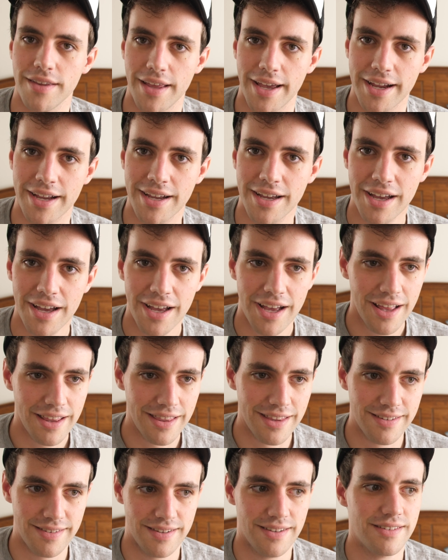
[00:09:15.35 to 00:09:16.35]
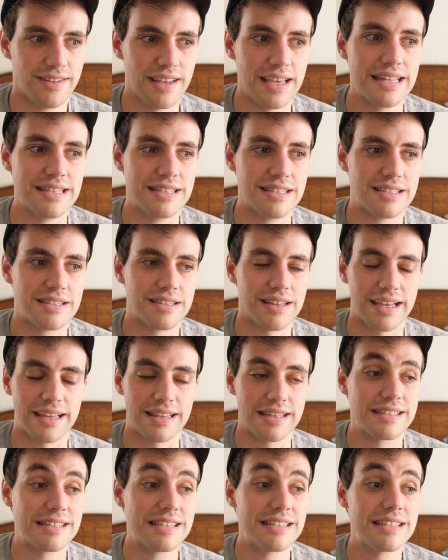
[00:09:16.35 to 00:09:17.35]
Like, this is in
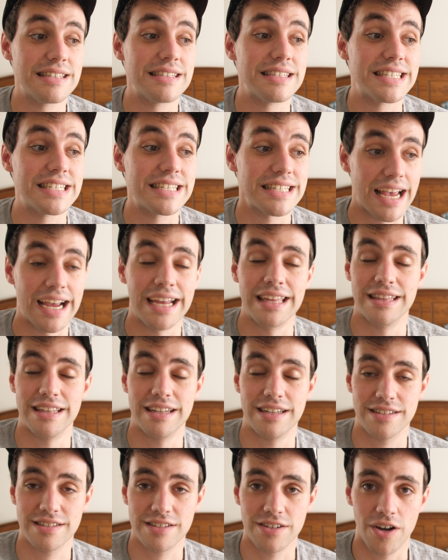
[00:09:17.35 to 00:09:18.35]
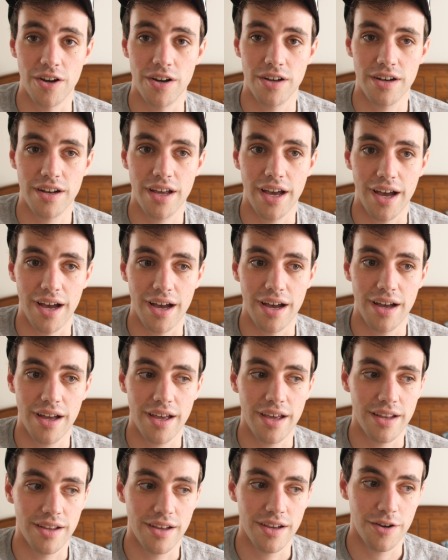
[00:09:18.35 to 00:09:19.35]
like this is insane that it's not
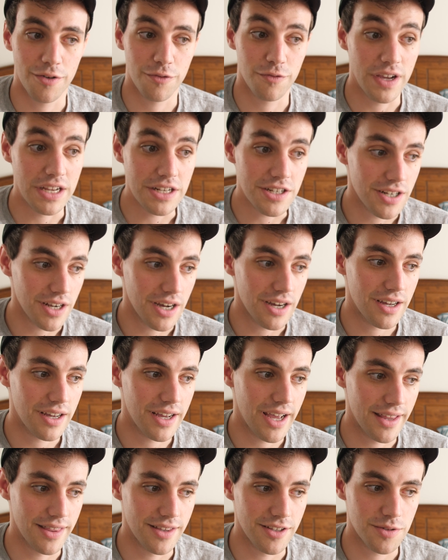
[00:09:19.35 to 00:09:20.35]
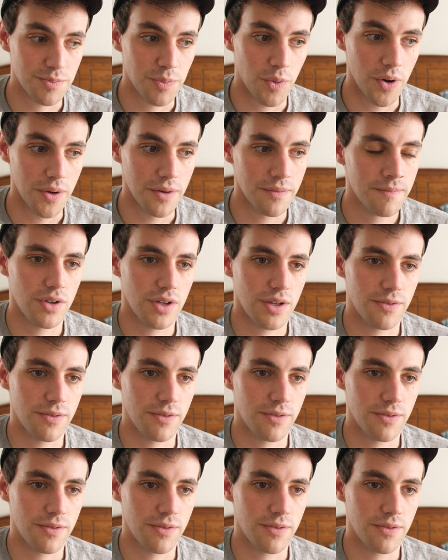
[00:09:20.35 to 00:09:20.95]
uh, a, a, feature at this point."